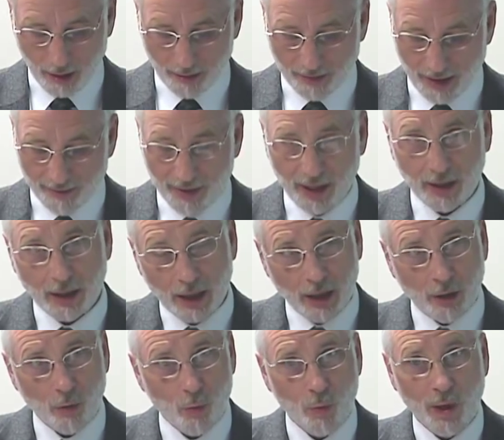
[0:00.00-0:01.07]
of having
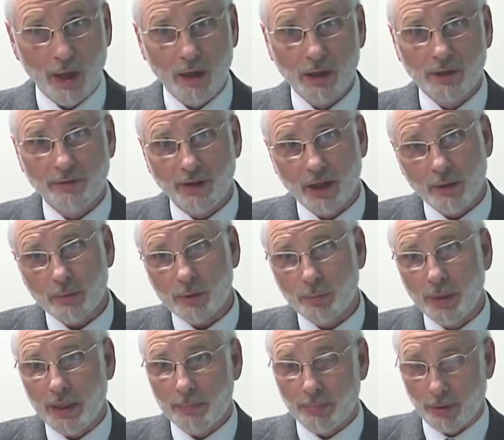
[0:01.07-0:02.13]
well-developed
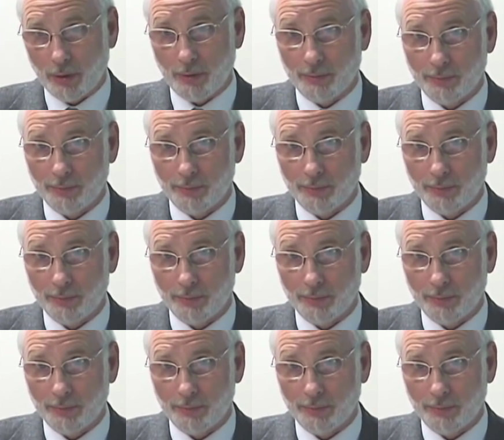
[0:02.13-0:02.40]
people.